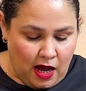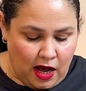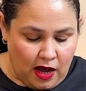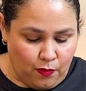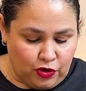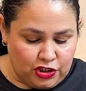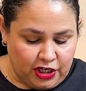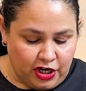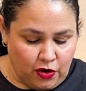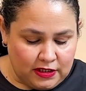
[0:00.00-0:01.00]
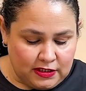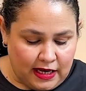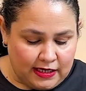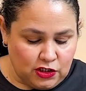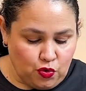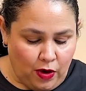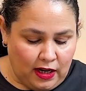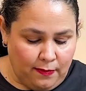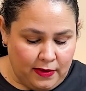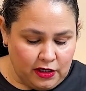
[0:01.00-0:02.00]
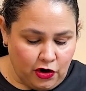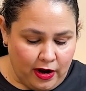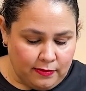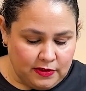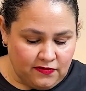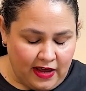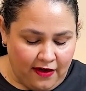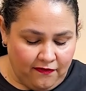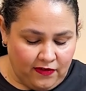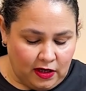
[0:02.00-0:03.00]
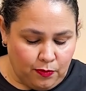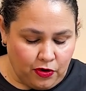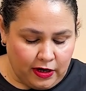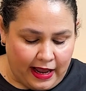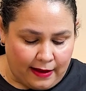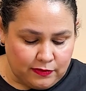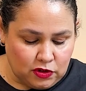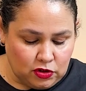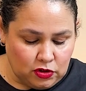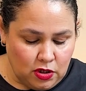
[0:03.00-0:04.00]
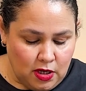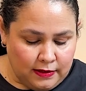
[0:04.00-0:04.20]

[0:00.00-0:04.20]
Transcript: which here it says 20 milligrams of caffeine per capsule.